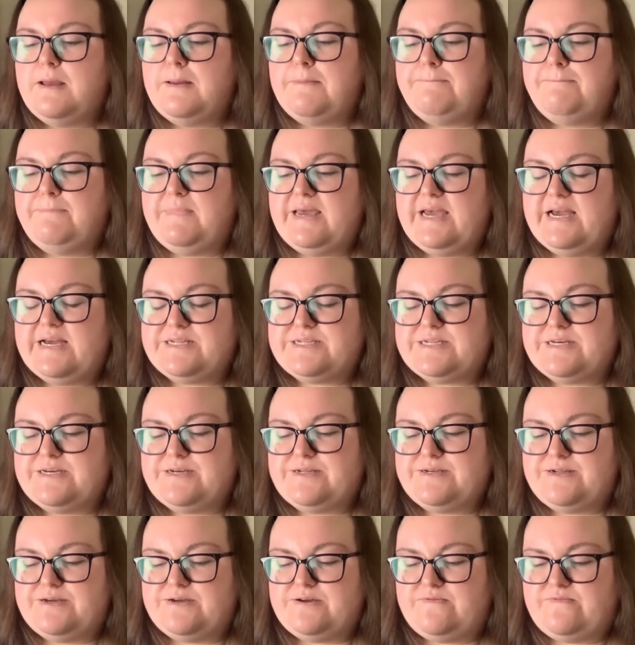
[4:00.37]
makes her
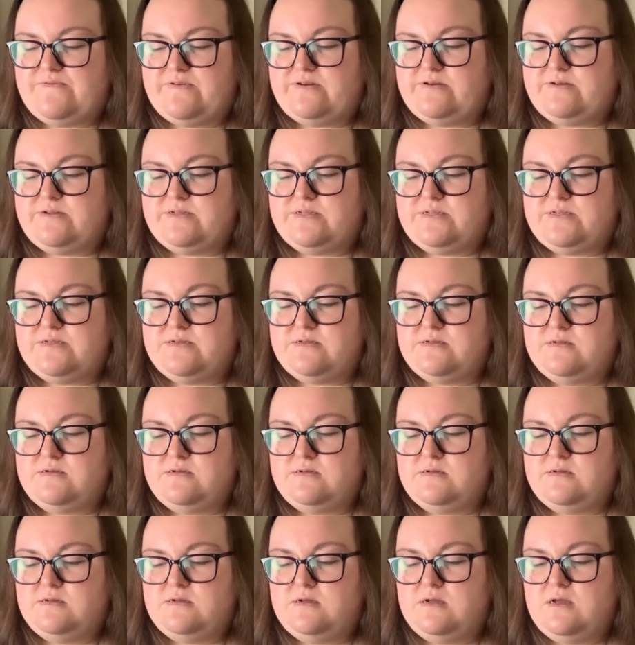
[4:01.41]
nervous,
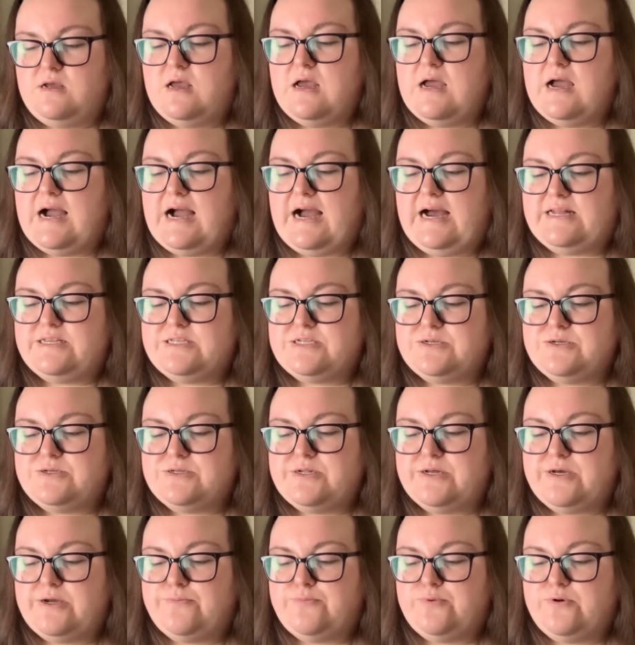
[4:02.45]
as does
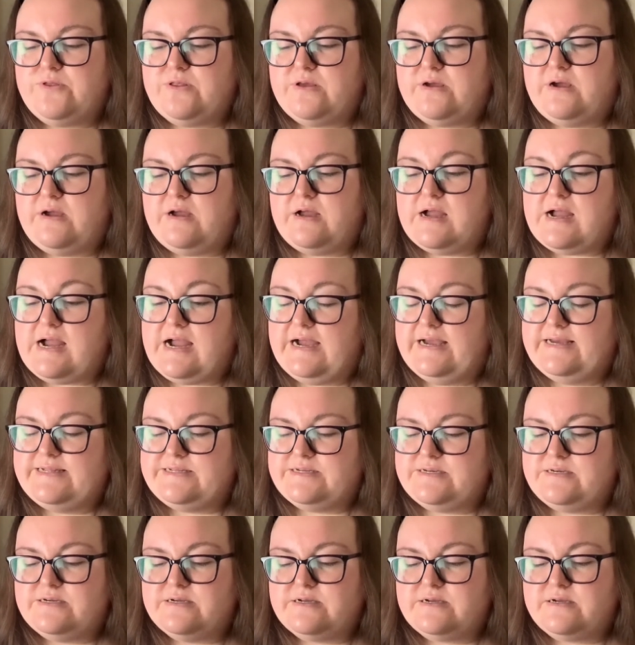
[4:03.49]
her brother,
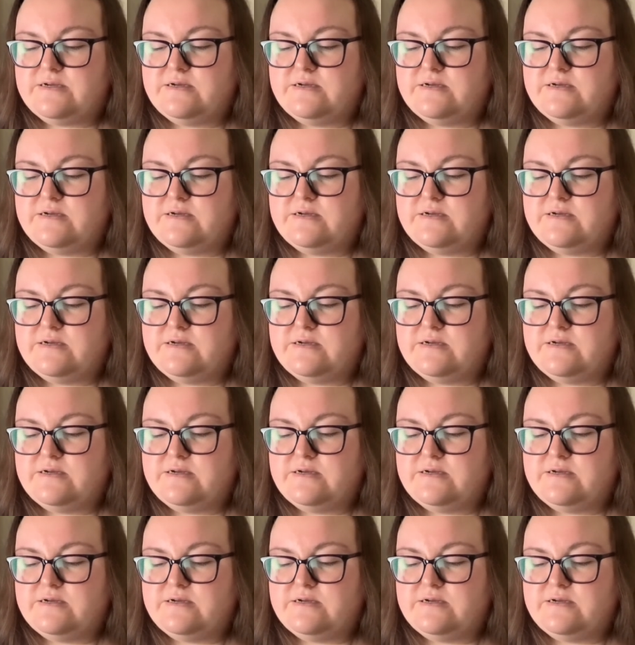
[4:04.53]
Isaac.